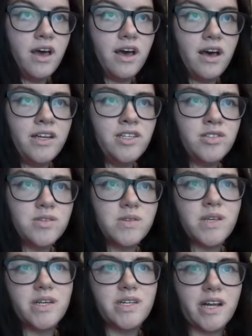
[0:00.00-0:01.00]
I just
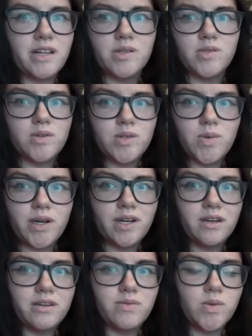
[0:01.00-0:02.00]
decided to get this one because why
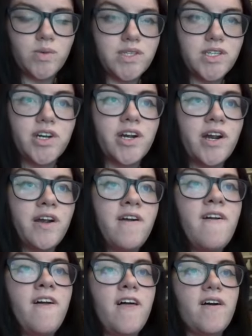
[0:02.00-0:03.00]
not? It was winter.
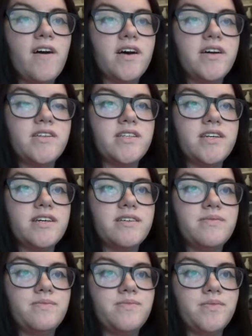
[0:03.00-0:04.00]
And
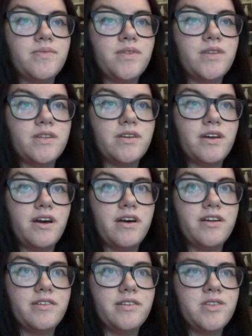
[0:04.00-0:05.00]
um, got
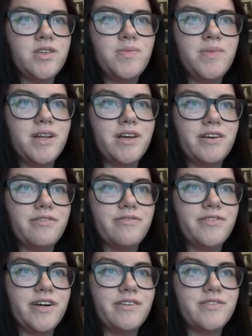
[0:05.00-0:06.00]
it. This took me like
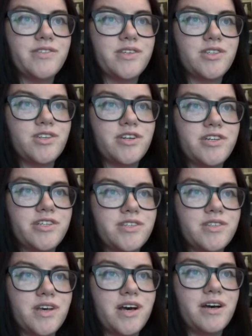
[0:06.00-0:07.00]
five or six
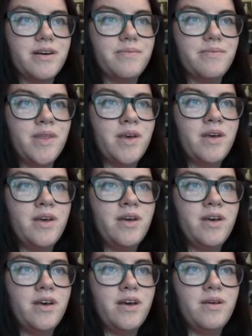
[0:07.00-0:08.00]
tries. Um,
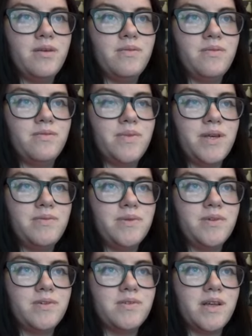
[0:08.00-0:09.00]

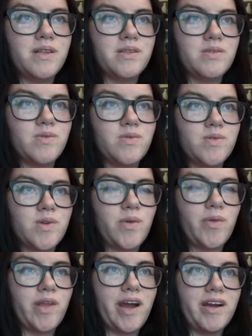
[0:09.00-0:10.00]
people said this one was like
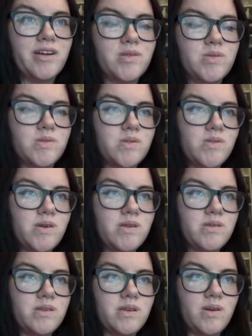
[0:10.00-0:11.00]
one of the hardest ones, so I
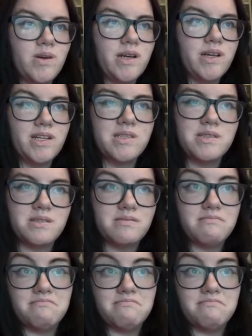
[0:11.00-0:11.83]
just said, okay, let's